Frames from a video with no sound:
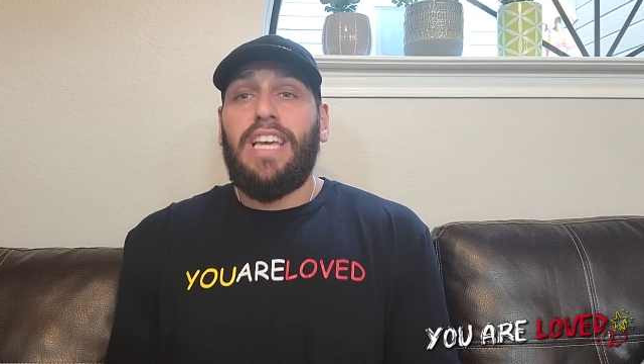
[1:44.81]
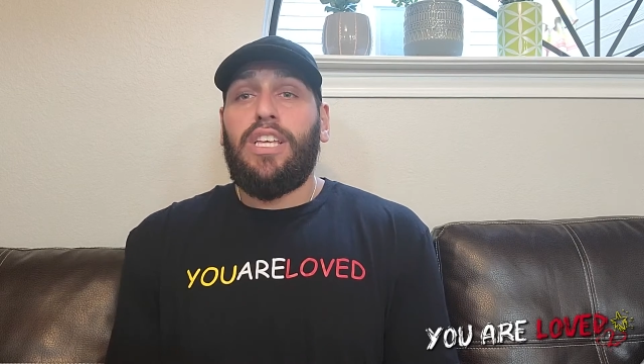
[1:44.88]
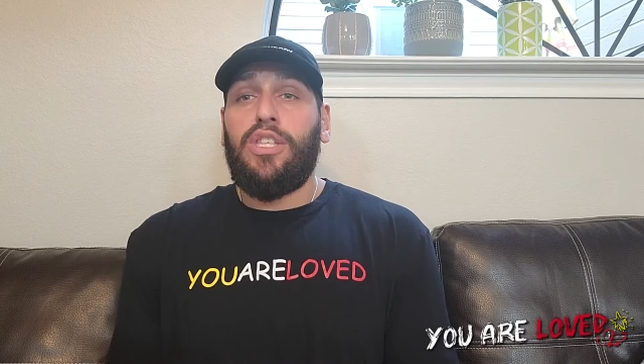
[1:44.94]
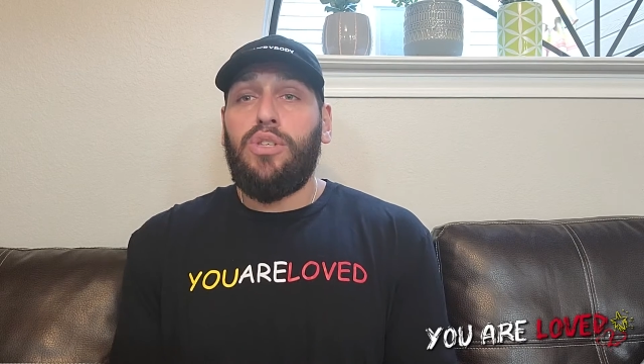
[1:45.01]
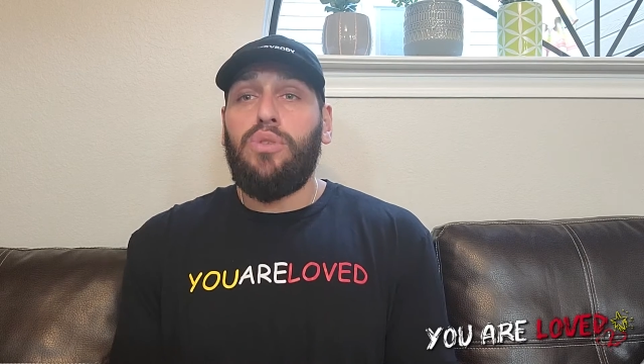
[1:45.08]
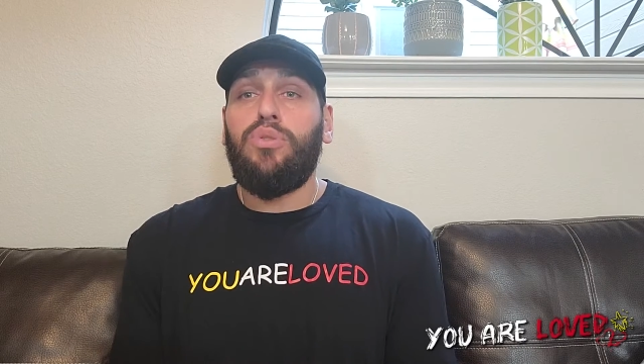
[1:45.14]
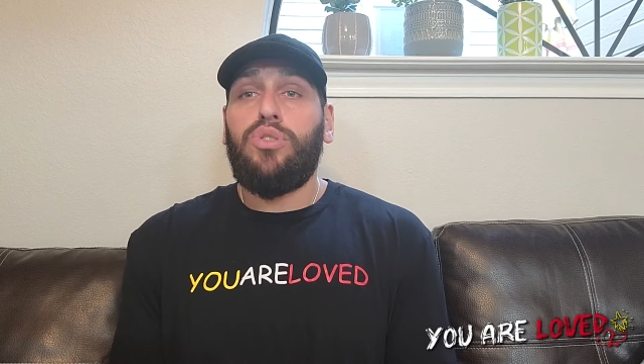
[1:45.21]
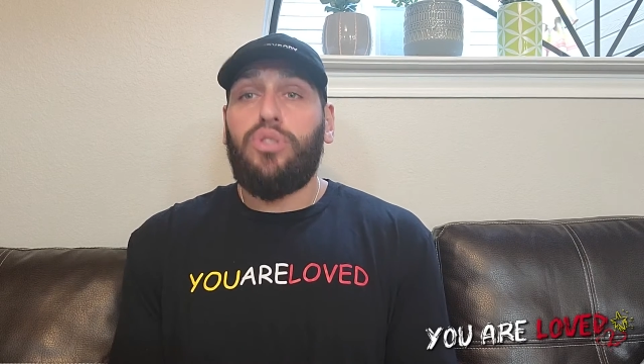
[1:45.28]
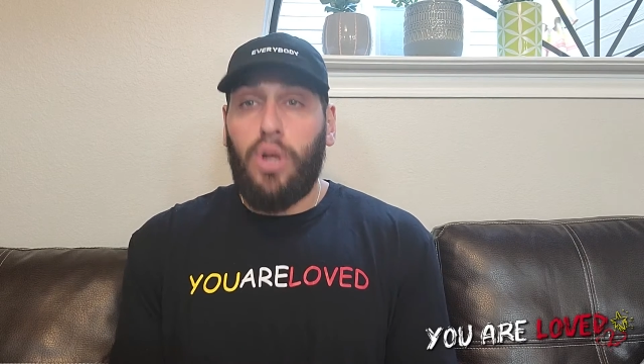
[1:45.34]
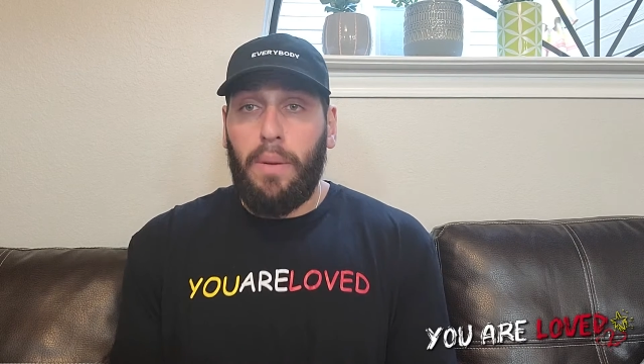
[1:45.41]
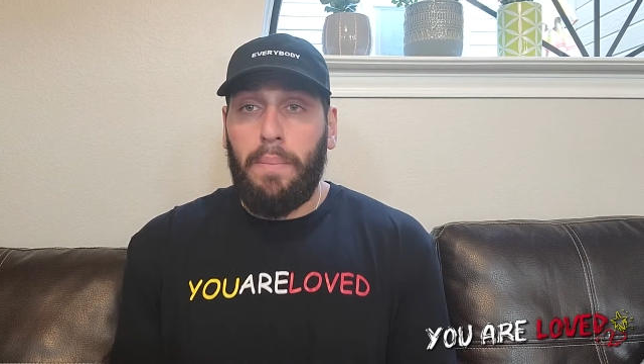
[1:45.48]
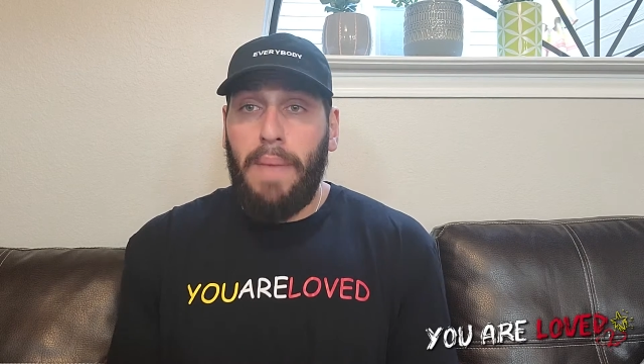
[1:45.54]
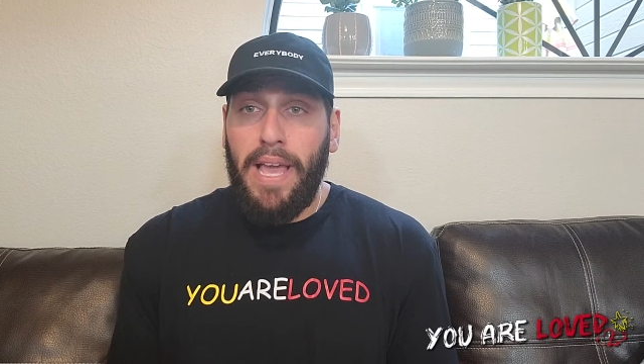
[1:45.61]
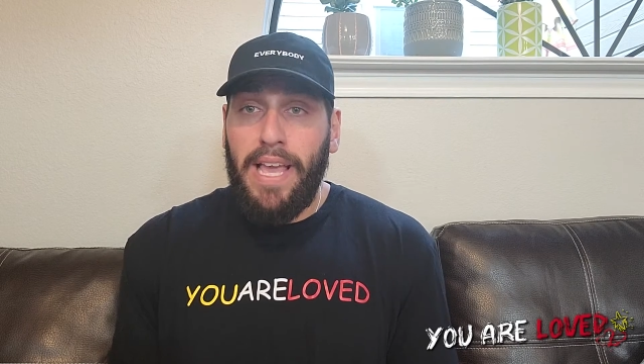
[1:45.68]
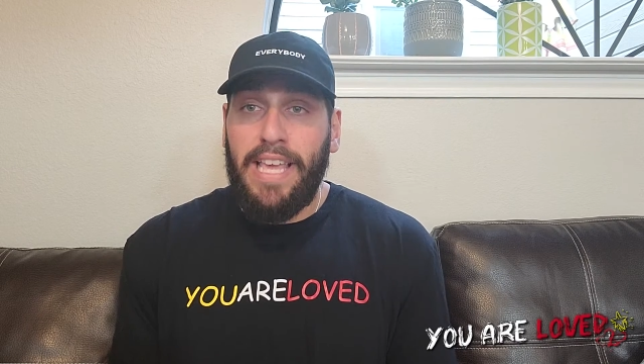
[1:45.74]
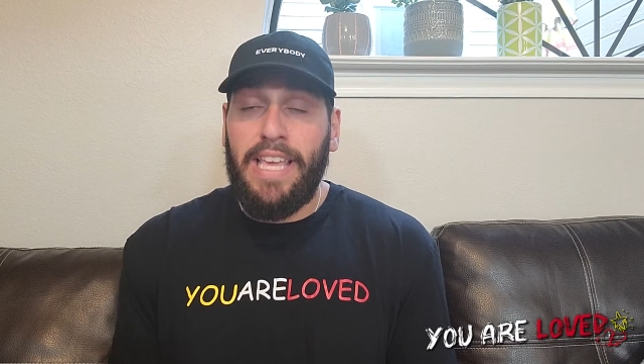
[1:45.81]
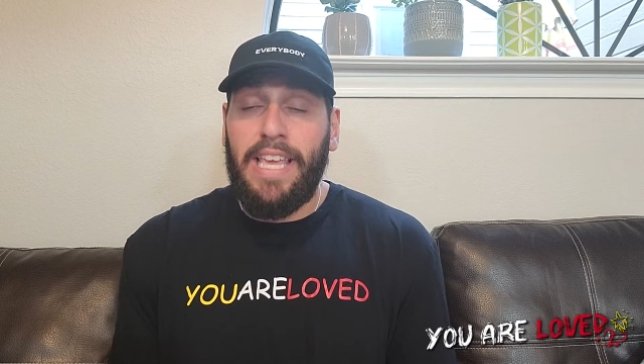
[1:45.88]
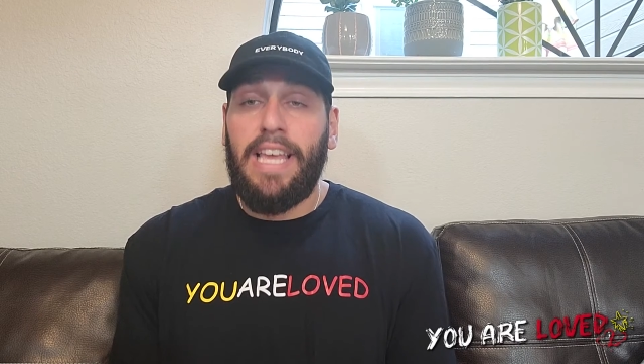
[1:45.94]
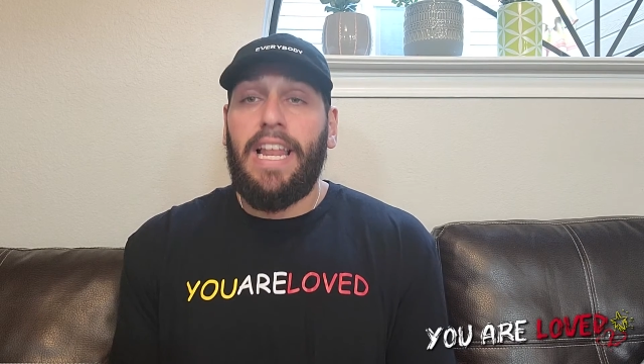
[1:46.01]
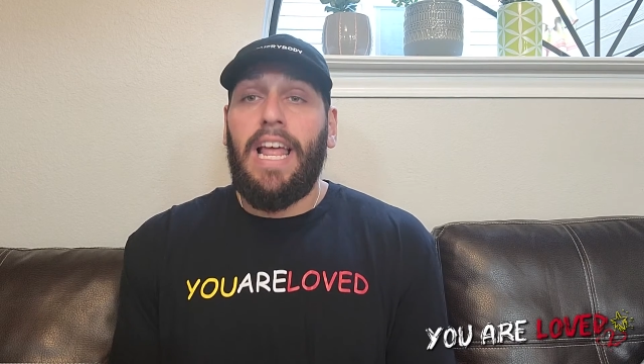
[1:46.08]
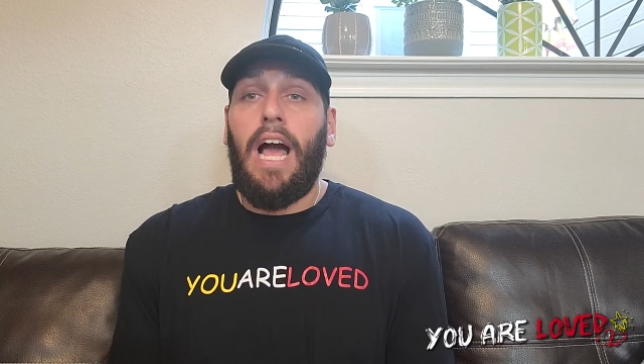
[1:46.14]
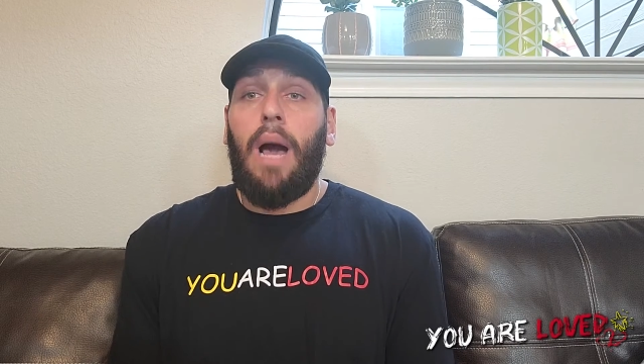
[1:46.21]
You start making
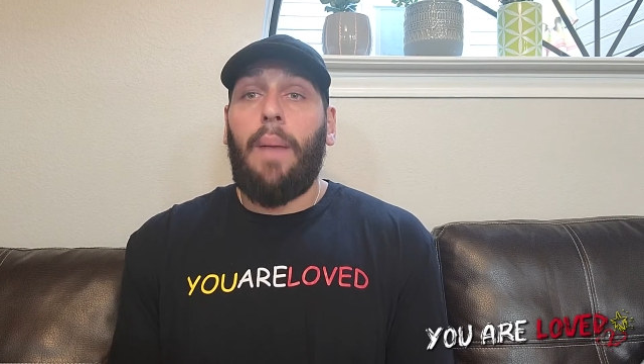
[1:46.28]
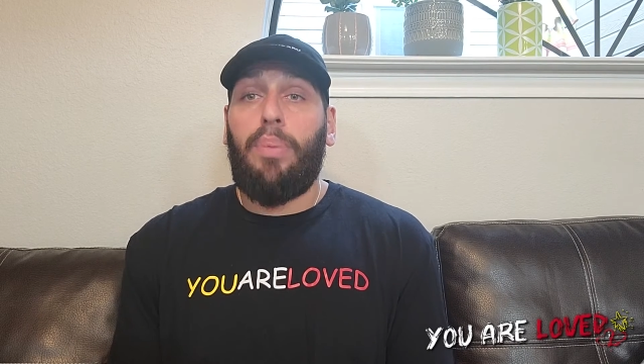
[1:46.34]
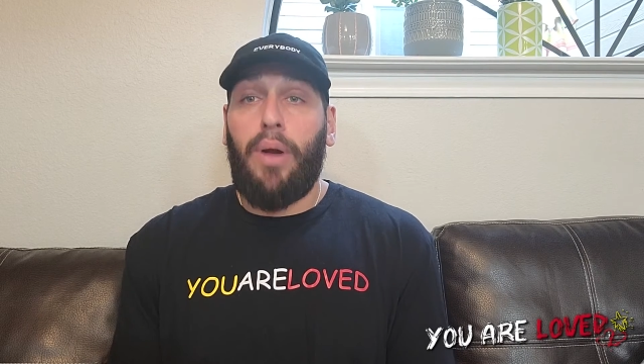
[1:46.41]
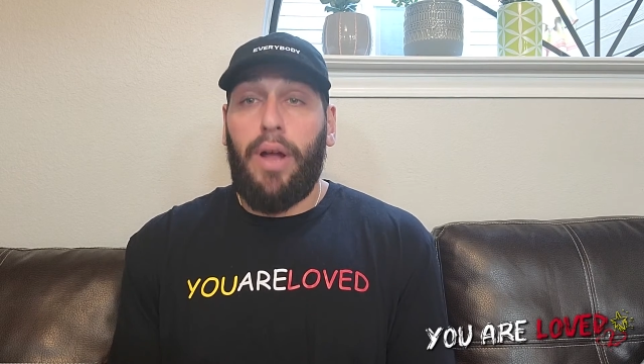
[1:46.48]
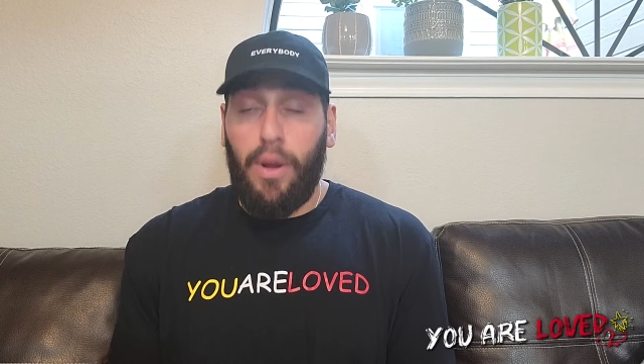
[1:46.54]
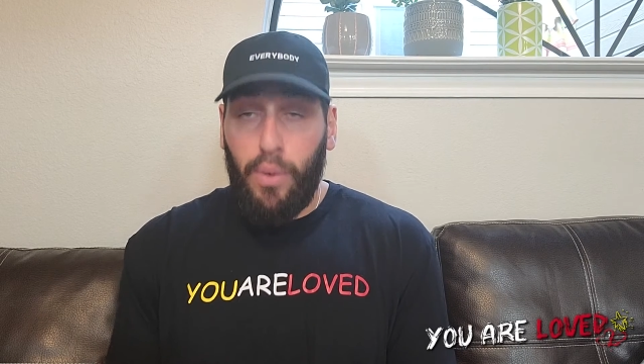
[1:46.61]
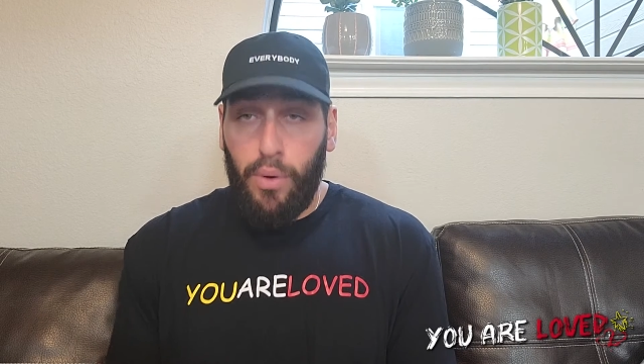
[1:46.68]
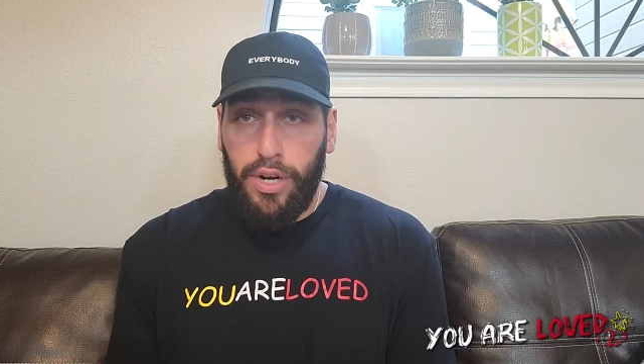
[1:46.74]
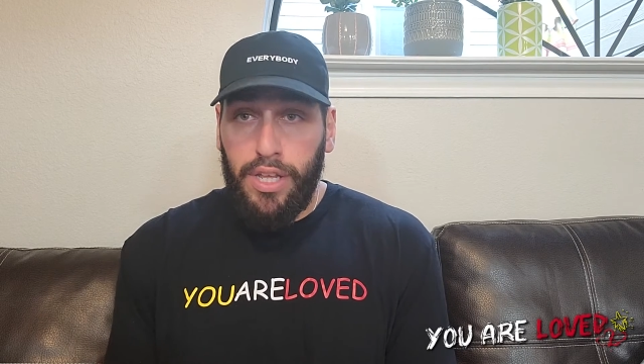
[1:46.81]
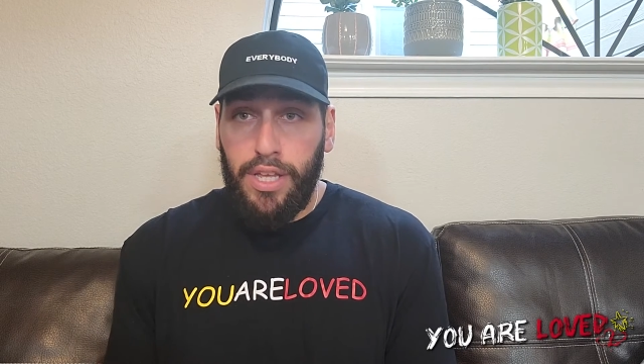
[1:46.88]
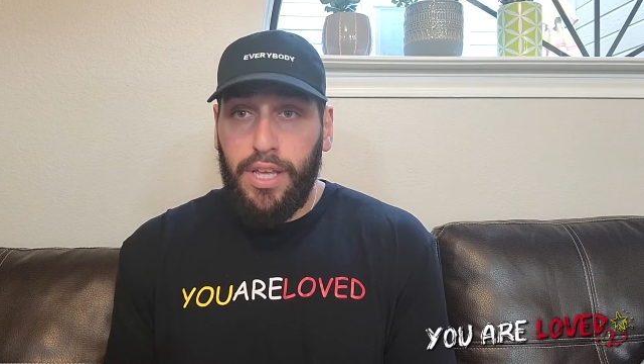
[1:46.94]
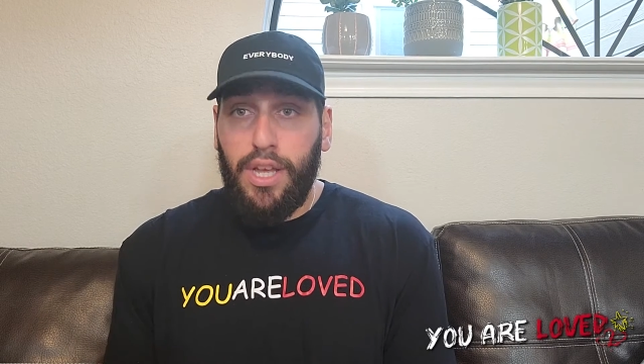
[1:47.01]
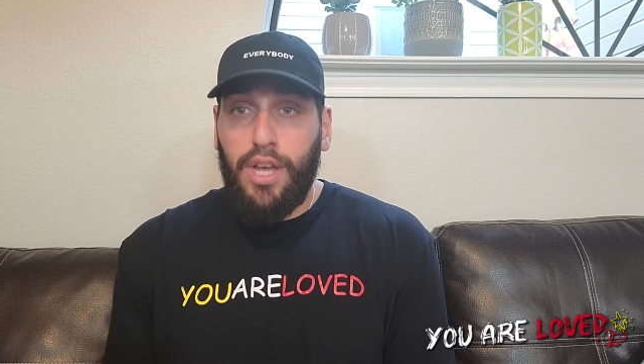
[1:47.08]
it a priority